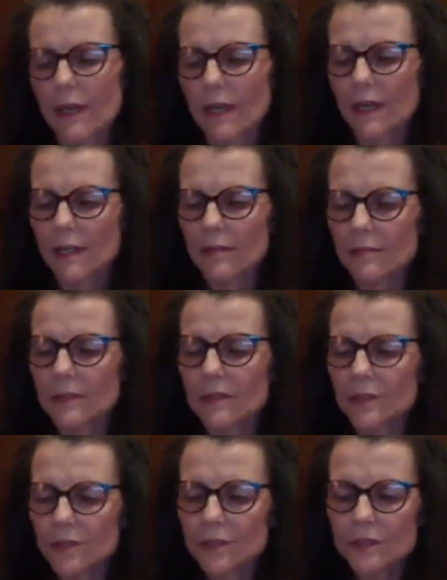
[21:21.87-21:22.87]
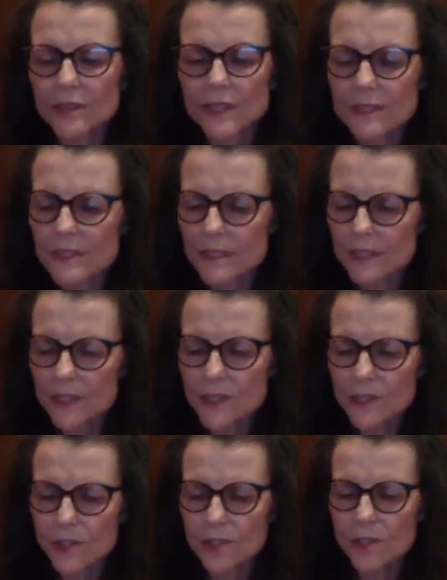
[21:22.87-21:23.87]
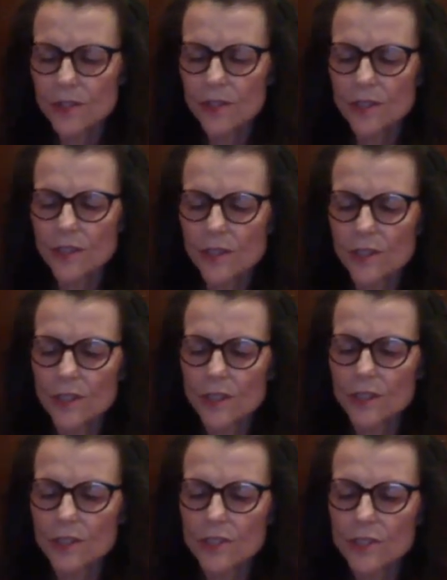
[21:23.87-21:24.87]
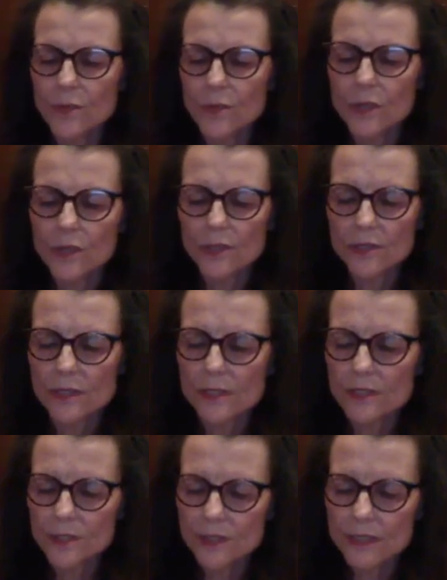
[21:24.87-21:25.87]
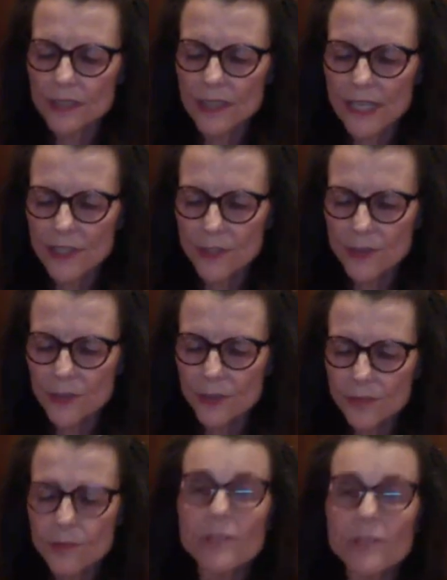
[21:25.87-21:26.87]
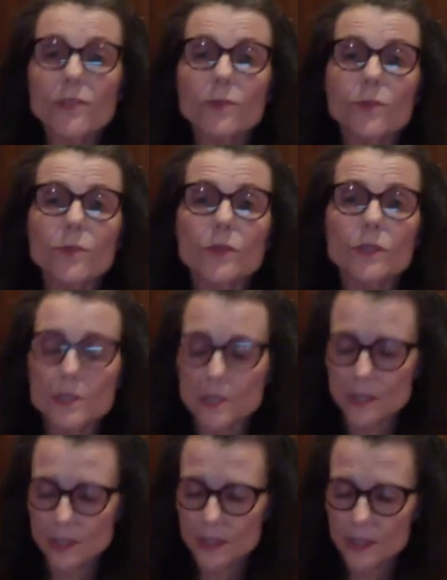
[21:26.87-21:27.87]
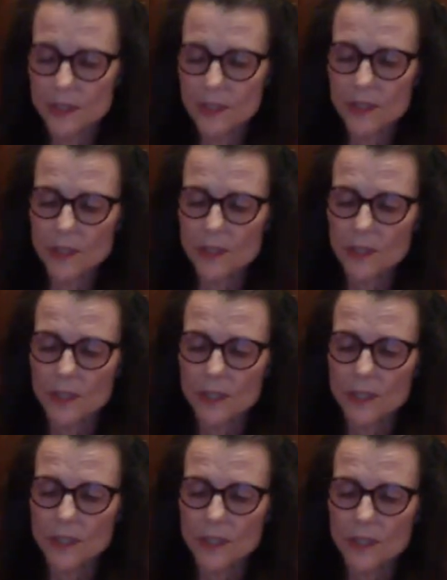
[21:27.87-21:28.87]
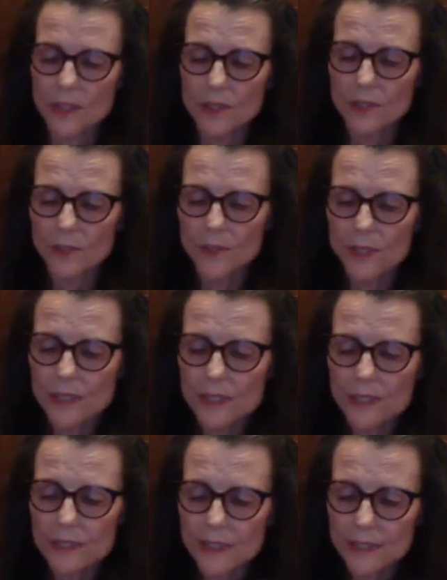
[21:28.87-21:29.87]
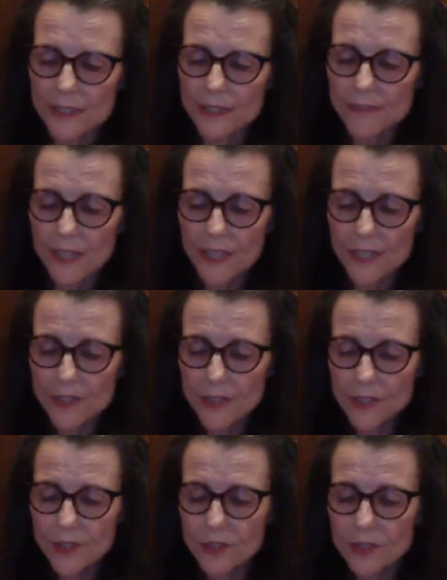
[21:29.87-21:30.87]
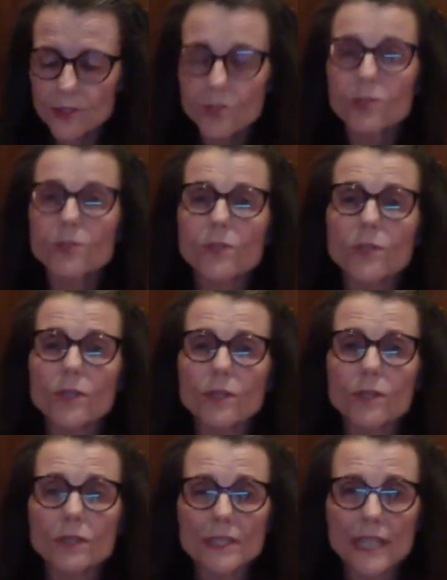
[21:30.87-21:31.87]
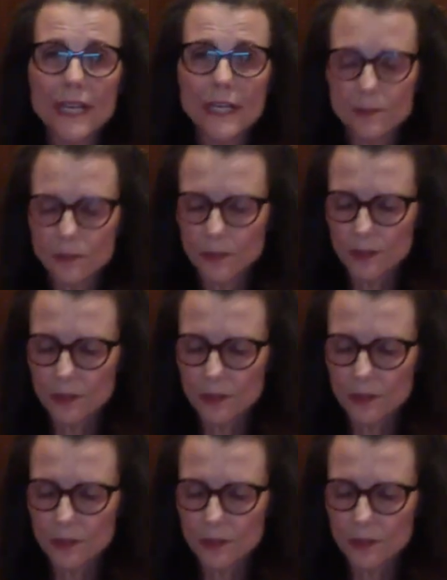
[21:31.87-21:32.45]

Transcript: Uh, a girl needs a teacher. She walks into the classroom of the woods. The trees advise her to grow down.